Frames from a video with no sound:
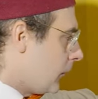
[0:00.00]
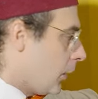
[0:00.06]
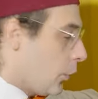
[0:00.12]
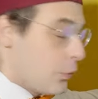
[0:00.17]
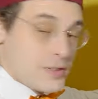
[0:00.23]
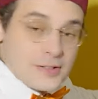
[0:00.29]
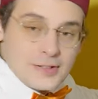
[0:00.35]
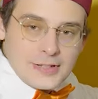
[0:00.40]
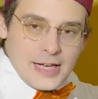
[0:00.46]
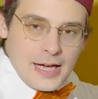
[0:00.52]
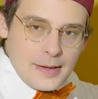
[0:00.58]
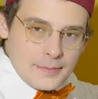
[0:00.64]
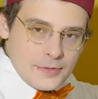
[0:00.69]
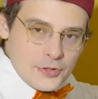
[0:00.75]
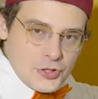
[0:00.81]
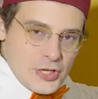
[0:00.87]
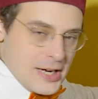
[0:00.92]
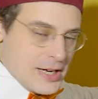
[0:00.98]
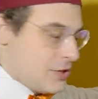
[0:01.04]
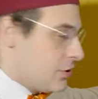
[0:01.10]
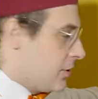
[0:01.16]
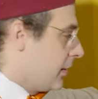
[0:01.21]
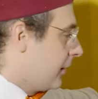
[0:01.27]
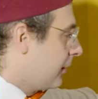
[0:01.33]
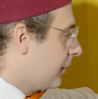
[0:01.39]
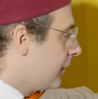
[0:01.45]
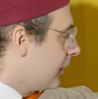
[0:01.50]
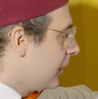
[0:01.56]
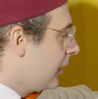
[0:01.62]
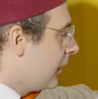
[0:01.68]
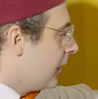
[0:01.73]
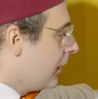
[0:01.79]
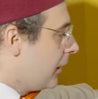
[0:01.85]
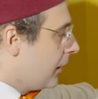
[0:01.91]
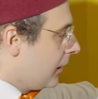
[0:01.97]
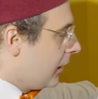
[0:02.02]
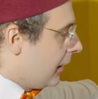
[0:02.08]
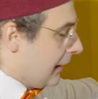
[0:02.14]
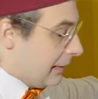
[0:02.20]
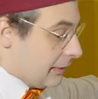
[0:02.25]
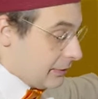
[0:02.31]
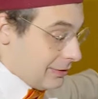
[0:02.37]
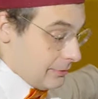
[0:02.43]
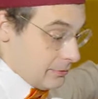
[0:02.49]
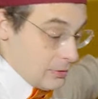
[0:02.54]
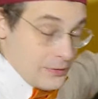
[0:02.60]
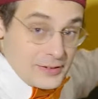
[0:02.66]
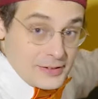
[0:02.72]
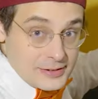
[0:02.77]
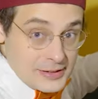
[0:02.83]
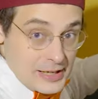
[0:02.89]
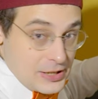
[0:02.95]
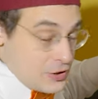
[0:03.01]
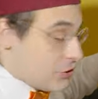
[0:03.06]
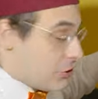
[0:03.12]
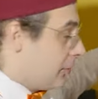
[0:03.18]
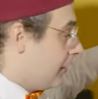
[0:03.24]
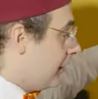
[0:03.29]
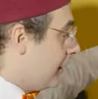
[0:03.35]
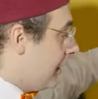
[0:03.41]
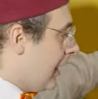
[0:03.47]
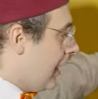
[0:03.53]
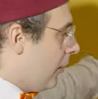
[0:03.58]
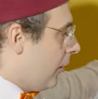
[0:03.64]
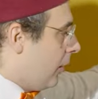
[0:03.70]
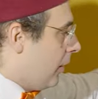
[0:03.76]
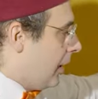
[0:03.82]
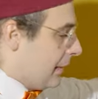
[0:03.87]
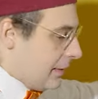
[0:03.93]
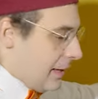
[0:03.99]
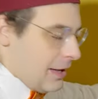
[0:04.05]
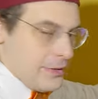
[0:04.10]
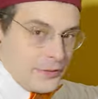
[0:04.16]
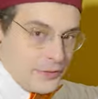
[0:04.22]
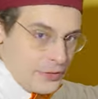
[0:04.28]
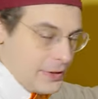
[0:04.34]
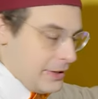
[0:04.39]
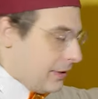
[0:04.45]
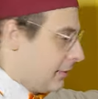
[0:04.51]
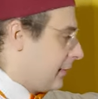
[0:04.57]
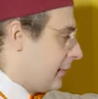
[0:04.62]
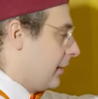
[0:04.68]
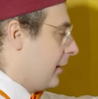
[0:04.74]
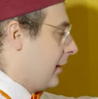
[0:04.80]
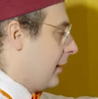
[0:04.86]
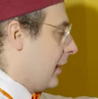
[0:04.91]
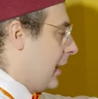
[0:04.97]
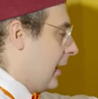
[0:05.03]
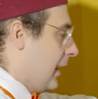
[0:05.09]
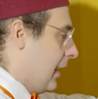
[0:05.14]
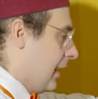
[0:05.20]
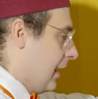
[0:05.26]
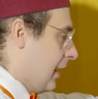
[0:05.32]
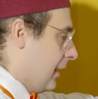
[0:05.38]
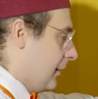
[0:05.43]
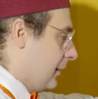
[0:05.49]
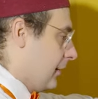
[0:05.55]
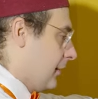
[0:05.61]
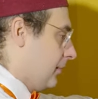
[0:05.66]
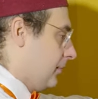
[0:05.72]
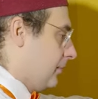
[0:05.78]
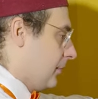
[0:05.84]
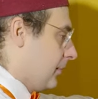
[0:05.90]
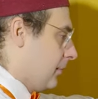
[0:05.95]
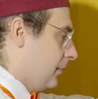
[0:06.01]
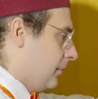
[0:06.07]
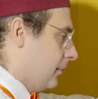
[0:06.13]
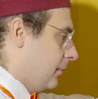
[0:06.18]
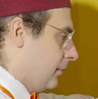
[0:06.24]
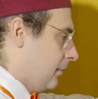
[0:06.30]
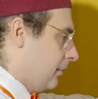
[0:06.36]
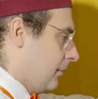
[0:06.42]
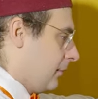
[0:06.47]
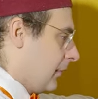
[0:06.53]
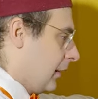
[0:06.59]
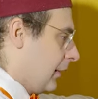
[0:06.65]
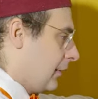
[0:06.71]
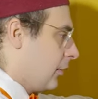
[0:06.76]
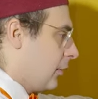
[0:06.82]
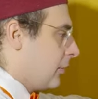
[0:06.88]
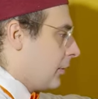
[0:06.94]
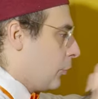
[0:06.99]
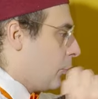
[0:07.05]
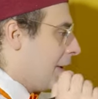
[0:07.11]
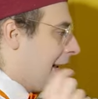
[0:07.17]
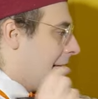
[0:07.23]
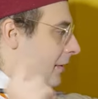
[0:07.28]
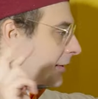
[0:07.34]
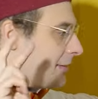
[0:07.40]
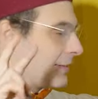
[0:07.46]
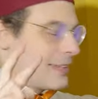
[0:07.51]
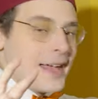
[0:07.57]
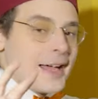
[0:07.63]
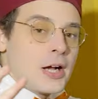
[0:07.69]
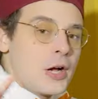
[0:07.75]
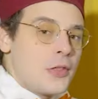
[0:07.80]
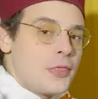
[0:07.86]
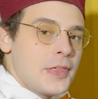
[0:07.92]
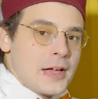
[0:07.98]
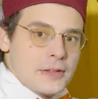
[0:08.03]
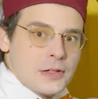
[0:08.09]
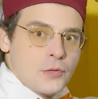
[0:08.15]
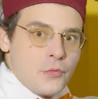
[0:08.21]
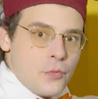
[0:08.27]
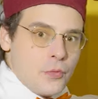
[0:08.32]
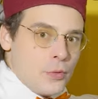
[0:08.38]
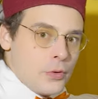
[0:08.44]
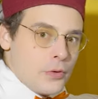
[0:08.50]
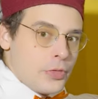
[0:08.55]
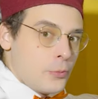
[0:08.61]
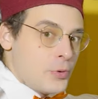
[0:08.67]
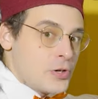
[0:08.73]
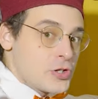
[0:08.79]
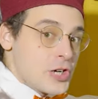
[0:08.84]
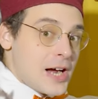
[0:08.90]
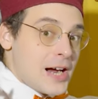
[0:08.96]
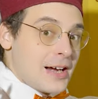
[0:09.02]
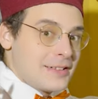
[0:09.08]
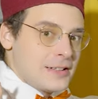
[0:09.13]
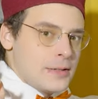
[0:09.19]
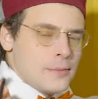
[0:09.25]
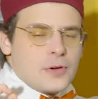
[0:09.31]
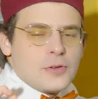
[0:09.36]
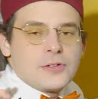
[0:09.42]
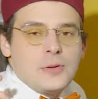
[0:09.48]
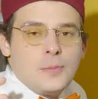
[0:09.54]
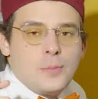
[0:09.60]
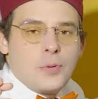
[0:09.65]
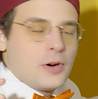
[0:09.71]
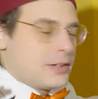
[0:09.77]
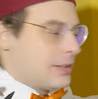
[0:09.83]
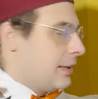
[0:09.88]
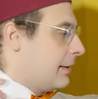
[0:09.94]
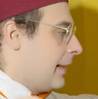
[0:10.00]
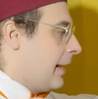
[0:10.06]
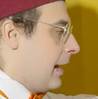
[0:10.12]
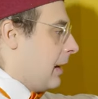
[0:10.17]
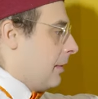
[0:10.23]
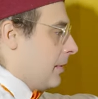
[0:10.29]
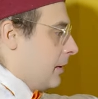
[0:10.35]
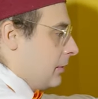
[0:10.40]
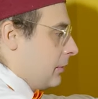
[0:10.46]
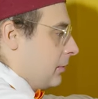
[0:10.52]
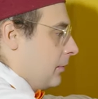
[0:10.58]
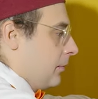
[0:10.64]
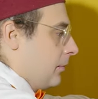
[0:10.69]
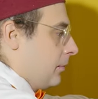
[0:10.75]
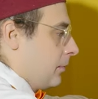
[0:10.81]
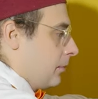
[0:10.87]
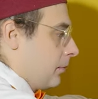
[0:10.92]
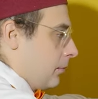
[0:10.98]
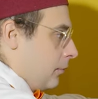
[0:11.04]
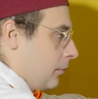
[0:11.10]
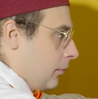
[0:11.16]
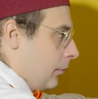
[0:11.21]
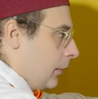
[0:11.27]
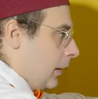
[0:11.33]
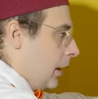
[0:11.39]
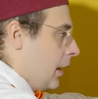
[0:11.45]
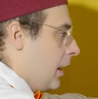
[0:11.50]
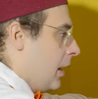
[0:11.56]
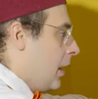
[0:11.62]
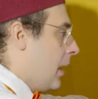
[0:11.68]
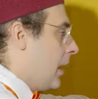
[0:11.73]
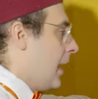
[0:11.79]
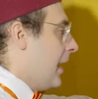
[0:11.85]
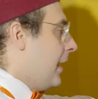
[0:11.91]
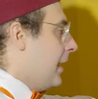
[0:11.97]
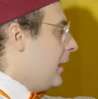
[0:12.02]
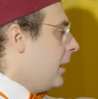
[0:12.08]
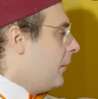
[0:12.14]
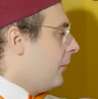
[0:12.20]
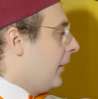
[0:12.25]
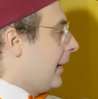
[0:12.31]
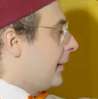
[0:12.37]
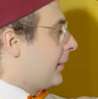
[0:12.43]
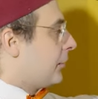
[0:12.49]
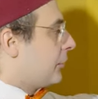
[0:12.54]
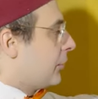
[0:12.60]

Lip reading: with some changes in terms of extension now and other things. And so we have the second and the fourth, which are the most important elements. If it